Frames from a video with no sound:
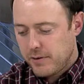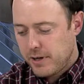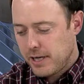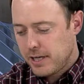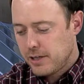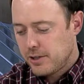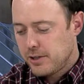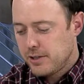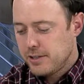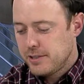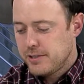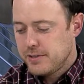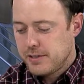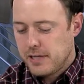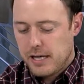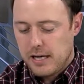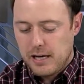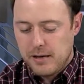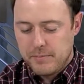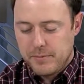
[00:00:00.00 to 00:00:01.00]
records,
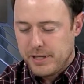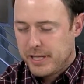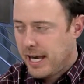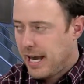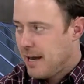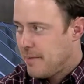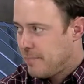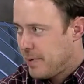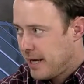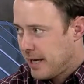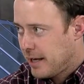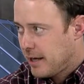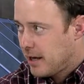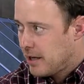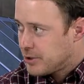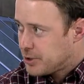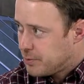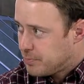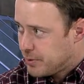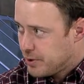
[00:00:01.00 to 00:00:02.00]
um, the campaign
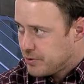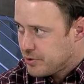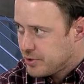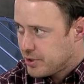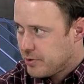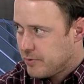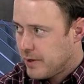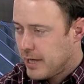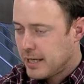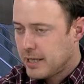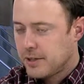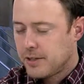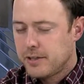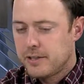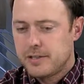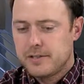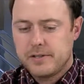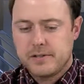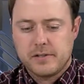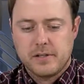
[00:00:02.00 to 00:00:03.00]
contribution
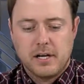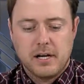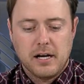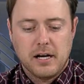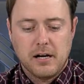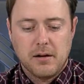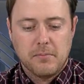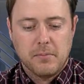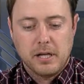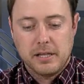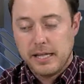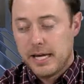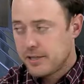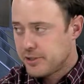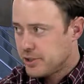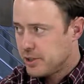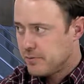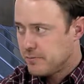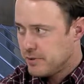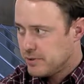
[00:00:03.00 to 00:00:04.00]
records, um, election the
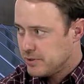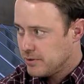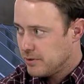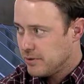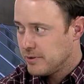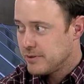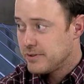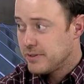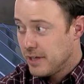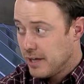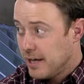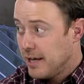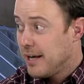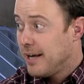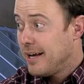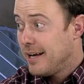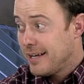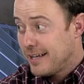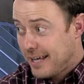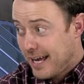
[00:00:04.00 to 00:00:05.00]
campaign results,
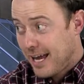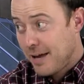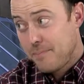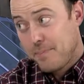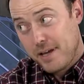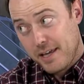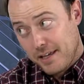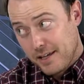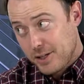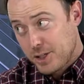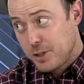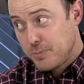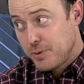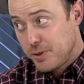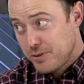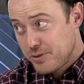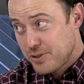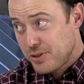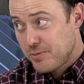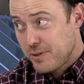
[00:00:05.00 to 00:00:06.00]
contribution records. Campaign contribution
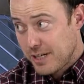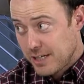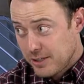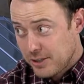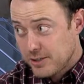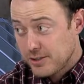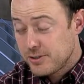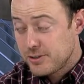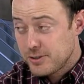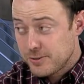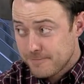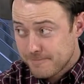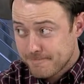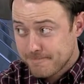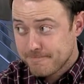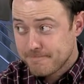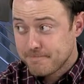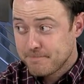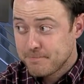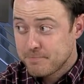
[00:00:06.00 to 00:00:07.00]
records. Because a lot records. of times
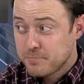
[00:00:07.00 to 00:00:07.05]
that's